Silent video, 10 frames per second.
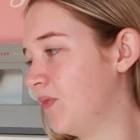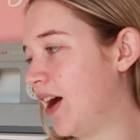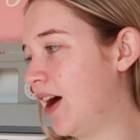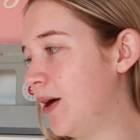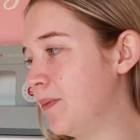
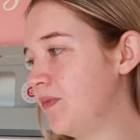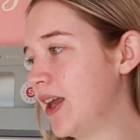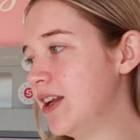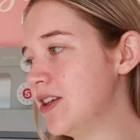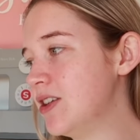And
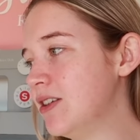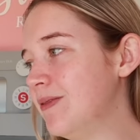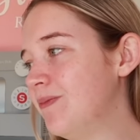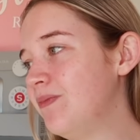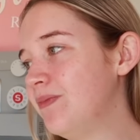
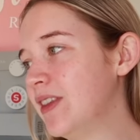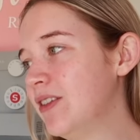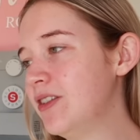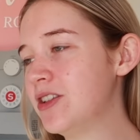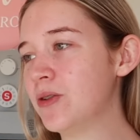in
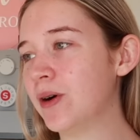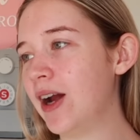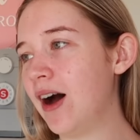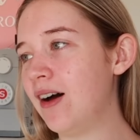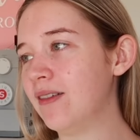
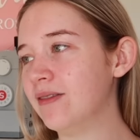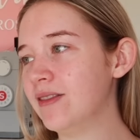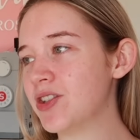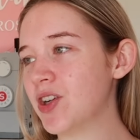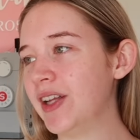Victoria,
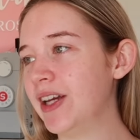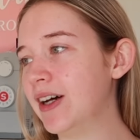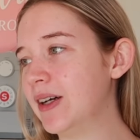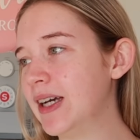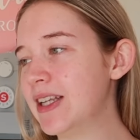
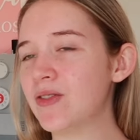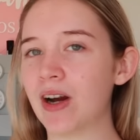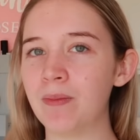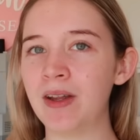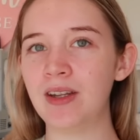Australia, it's
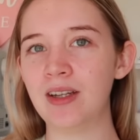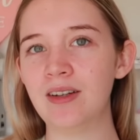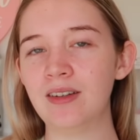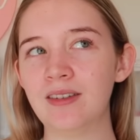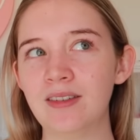recommended.